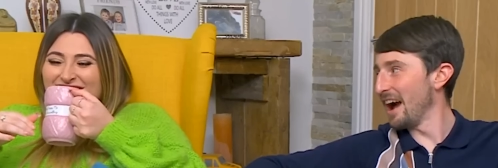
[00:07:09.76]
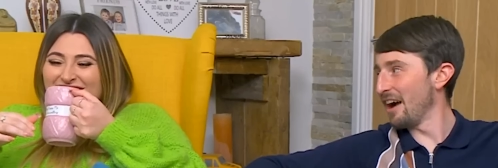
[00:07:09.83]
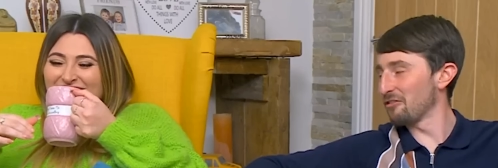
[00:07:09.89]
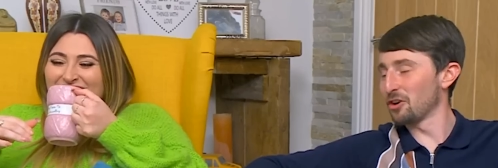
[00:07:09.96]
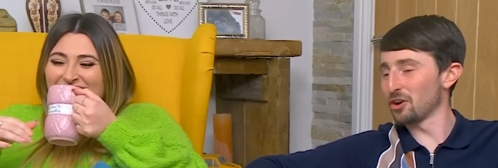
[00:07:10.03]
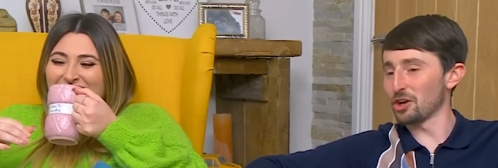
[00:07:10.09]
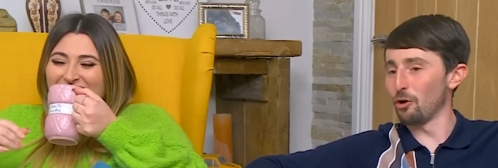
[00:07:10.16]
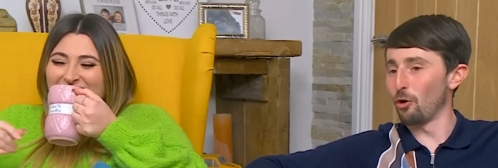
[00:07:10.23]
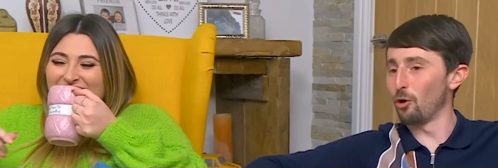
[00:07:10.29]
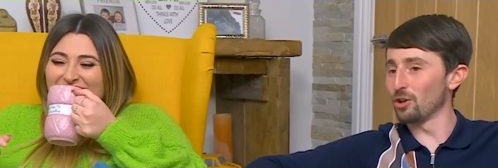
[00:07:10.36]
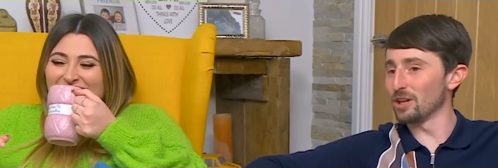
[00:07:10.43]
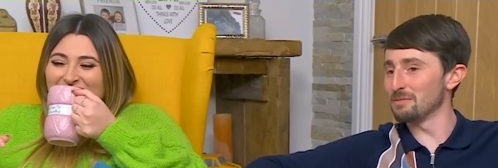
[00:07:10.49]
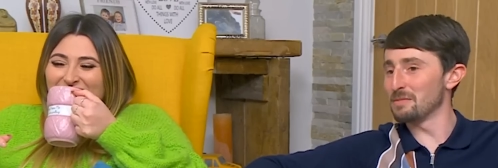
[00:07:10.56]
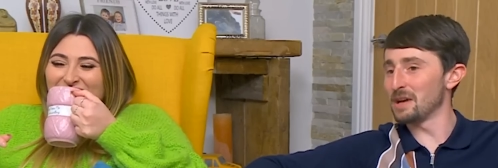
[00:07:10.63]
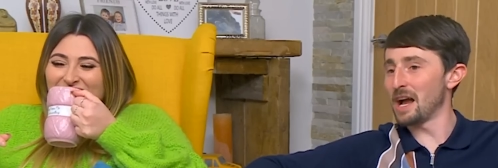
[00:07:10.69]
Speaker 1: I've got it all
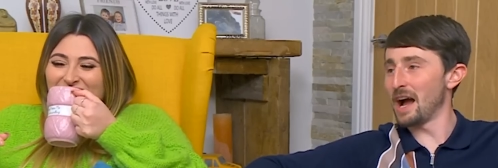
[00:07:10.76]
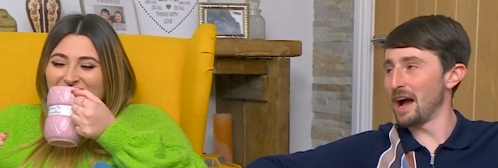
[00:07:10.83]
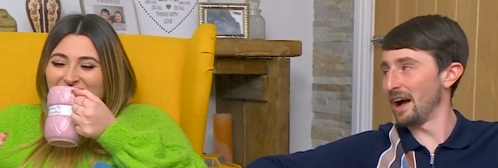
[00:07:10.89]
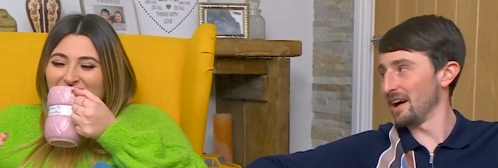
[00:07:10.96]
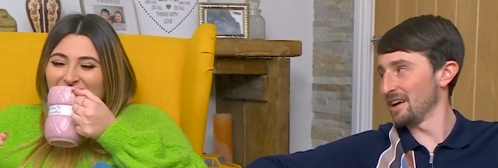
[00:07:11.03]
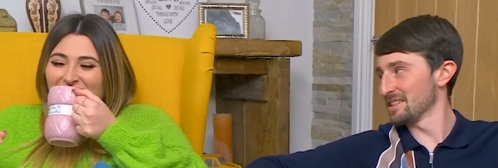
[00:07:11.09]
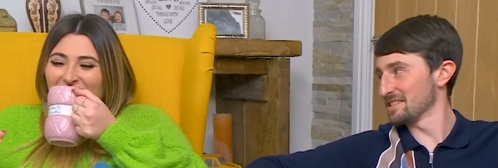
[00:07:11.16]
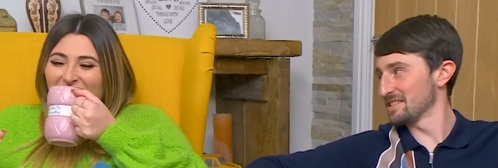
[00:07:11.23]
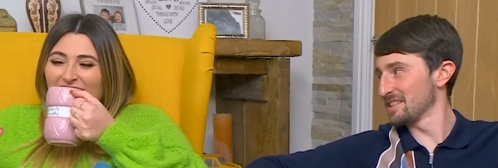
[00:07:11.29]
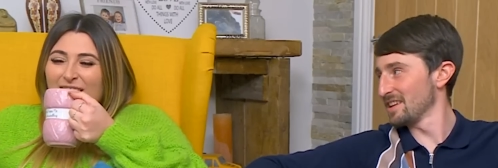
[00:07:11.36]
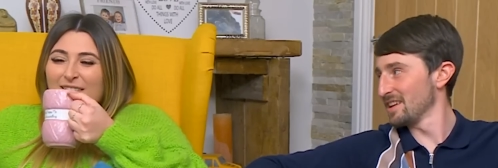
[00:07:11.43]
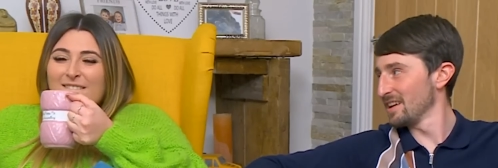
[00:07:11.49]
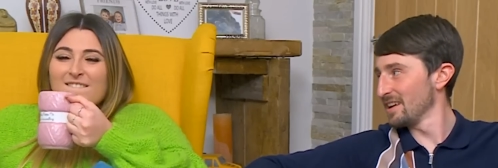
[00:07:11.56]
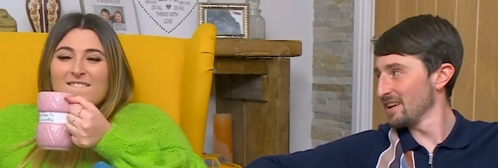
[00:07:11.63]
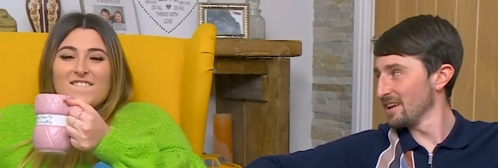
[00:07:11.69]
in my eyes.
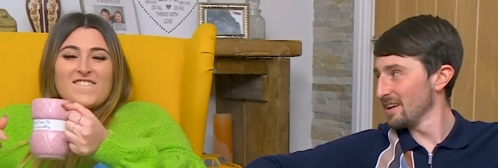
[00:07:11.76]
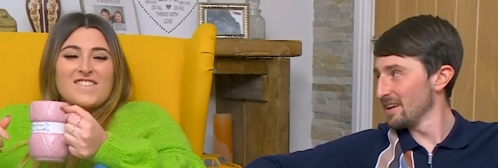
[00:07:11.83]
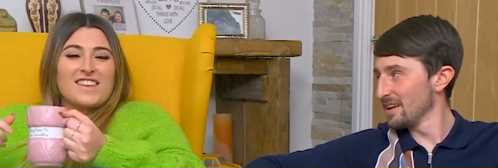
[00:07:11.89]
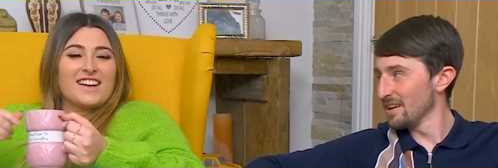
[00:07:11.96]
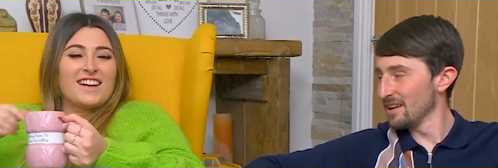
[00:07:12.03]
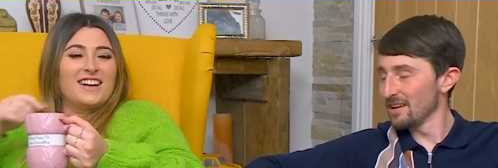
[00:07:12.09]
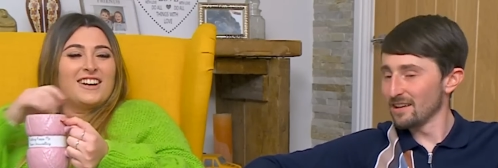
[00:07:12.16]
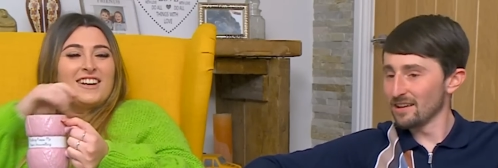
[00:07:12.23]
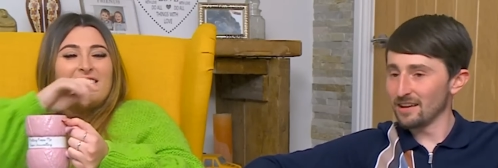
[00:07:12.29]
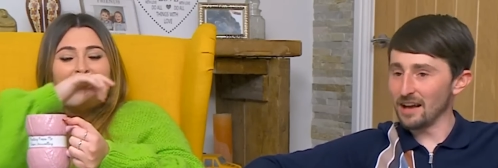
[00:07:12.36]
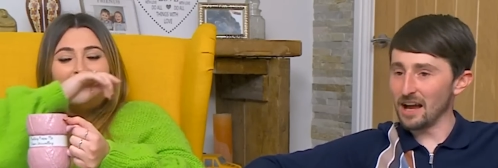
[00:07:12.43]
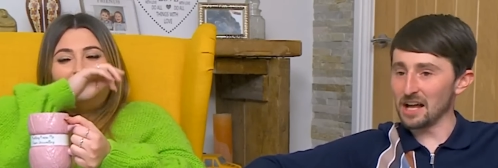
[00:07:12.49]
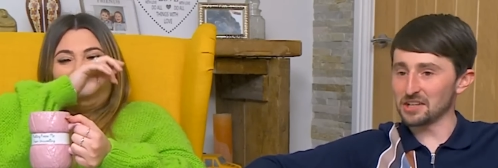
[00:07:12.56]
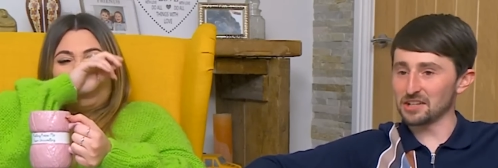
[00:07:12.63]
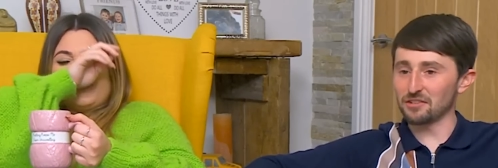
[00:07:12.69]
And
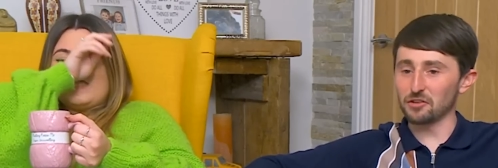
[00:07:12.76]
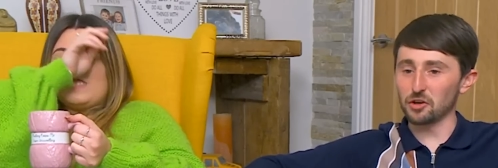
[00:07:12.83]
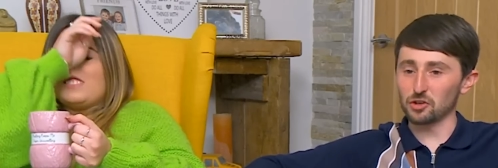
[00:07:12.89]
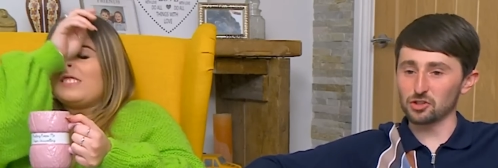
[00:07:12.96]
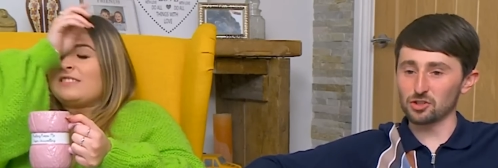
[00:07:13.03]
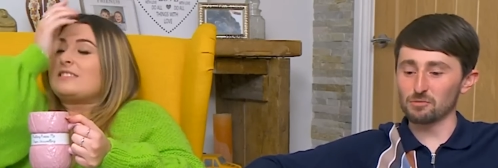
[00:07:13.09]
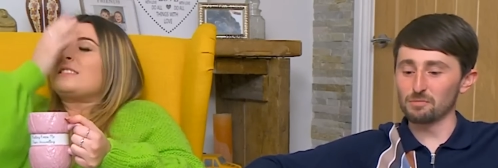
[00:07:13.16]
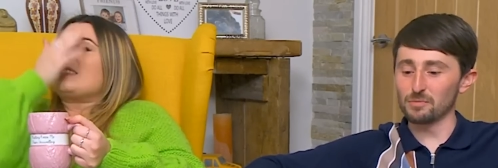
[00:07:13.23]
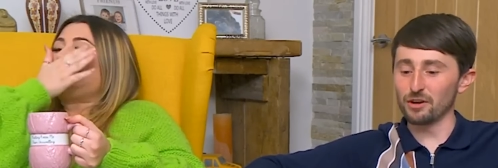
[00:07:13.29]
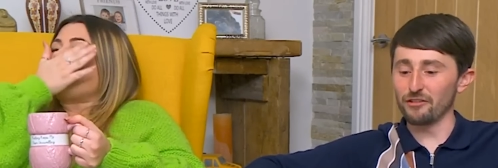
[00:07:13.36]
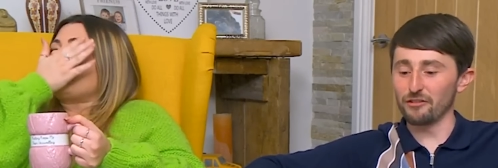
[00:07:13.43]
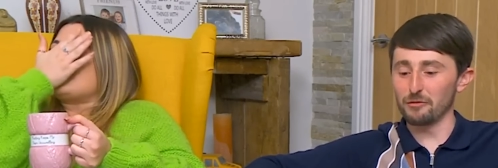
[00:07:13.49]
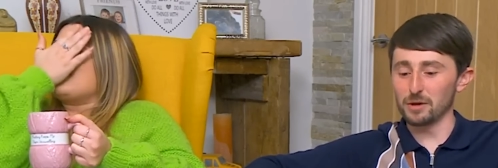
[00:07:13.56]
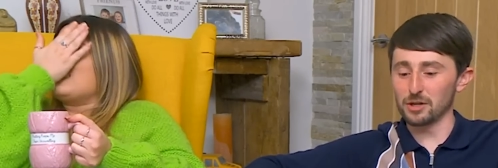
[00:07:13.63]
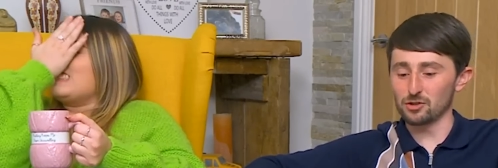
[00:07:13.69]
I've got
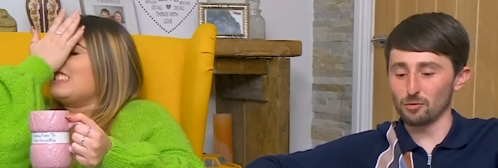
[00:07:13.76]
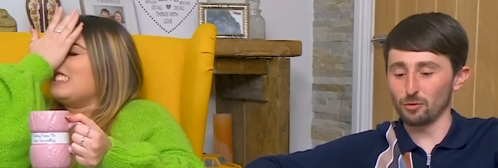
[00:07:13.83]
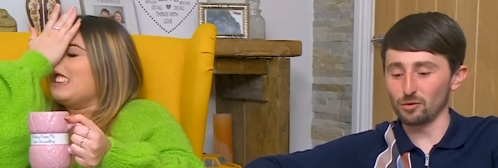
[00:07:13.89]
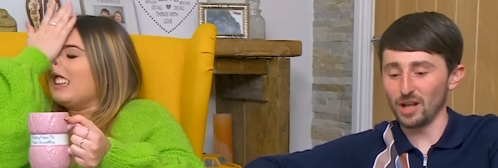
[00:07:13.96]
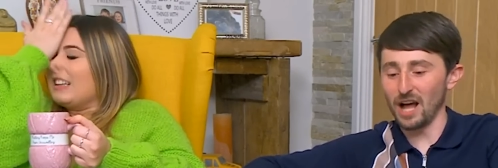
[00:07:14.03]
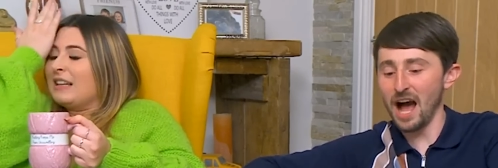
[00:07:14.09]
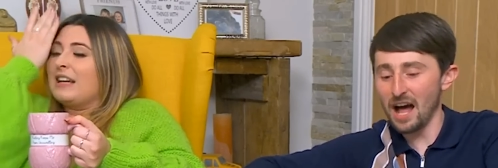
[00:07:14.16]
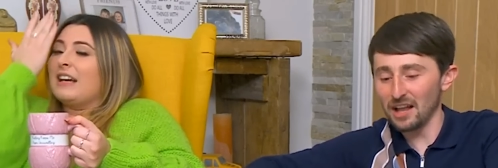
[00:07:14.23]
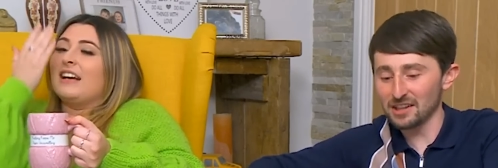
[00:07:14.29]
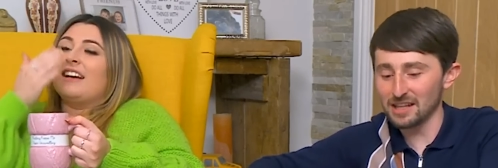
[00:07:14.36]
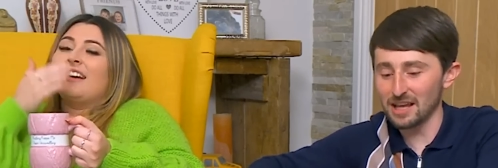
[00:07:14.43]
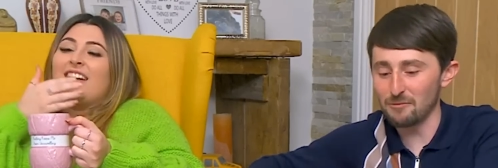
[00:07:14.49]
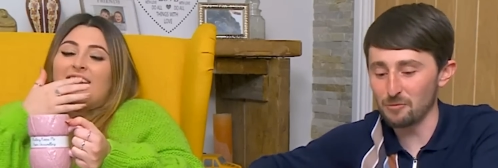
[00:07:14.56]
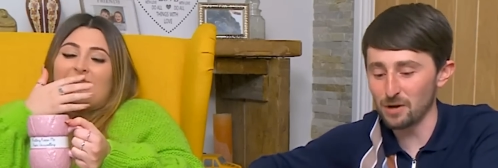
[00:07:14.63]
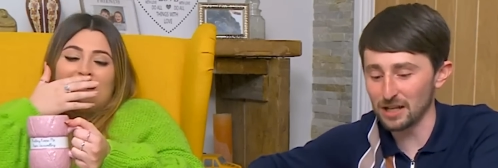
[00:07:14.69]
sunburnt for me trouble, and
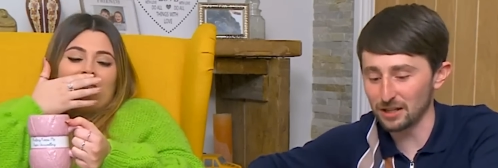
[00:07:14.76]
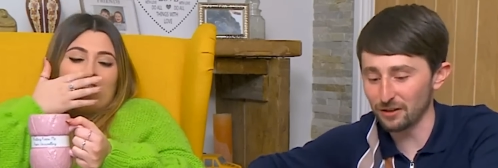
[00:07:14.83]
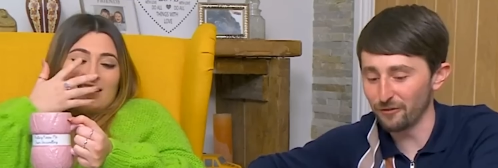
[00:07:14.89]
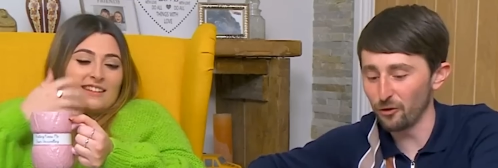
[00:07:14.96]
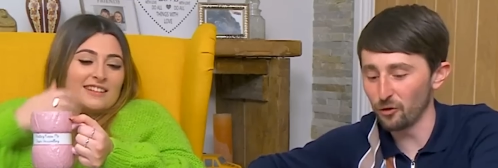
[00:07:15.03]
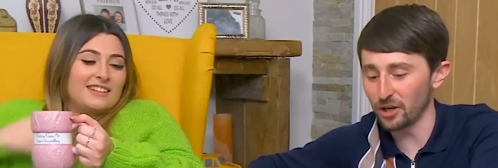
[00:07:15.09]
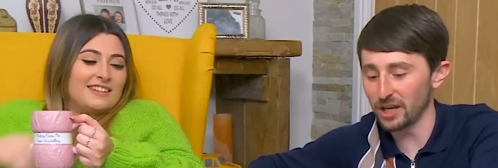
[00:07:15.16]
then we had the